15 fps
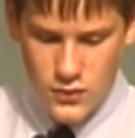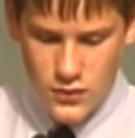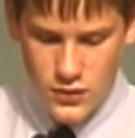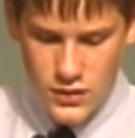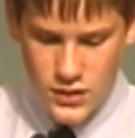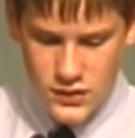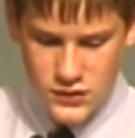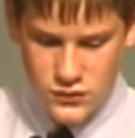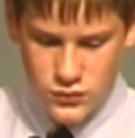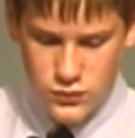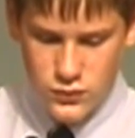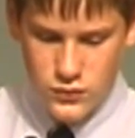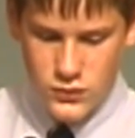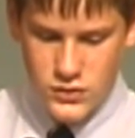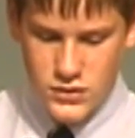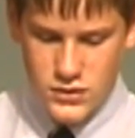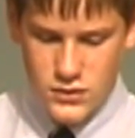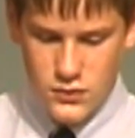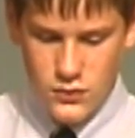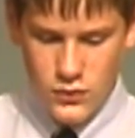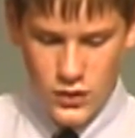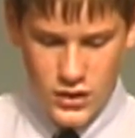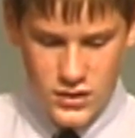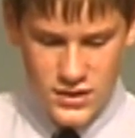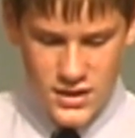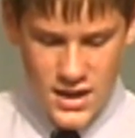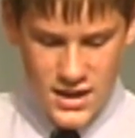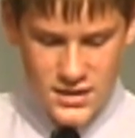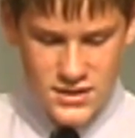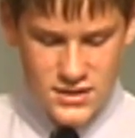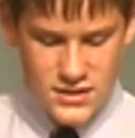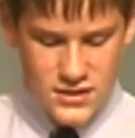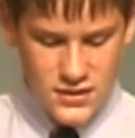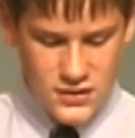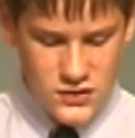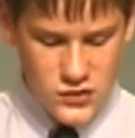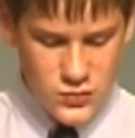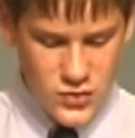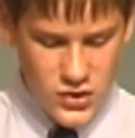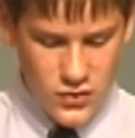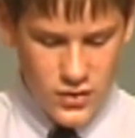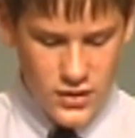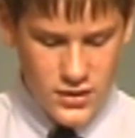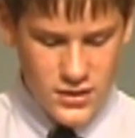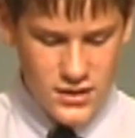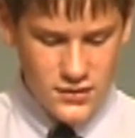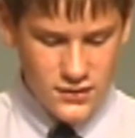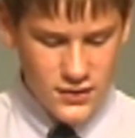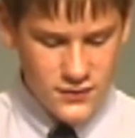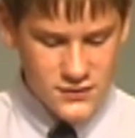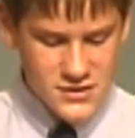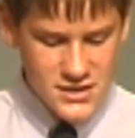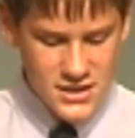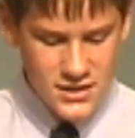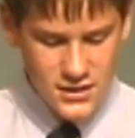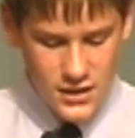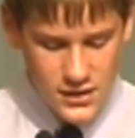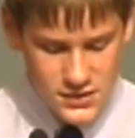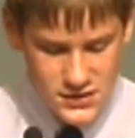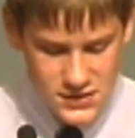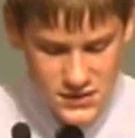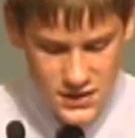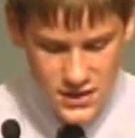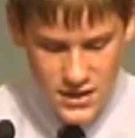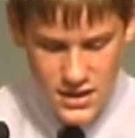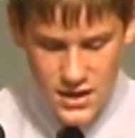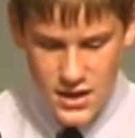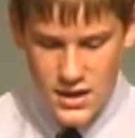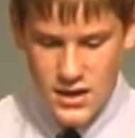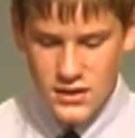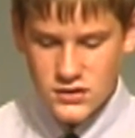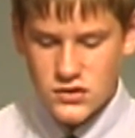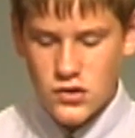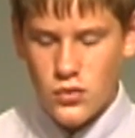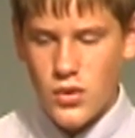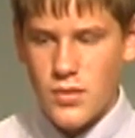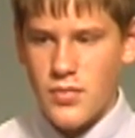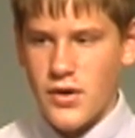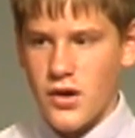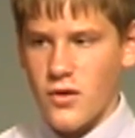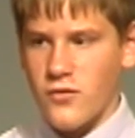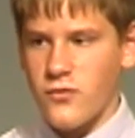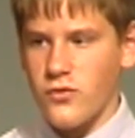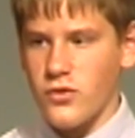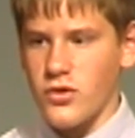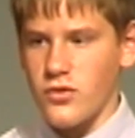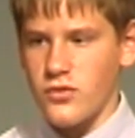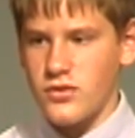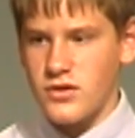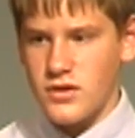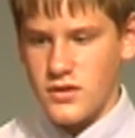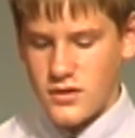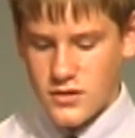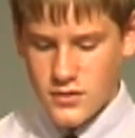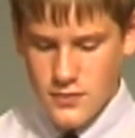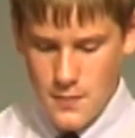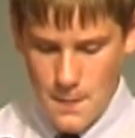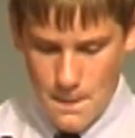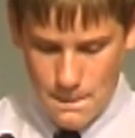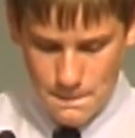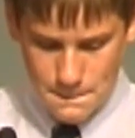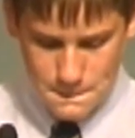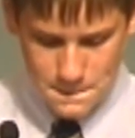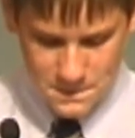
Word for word: Because we're connected to the Spirit. He lives in us. And so we bear fruit. Amen.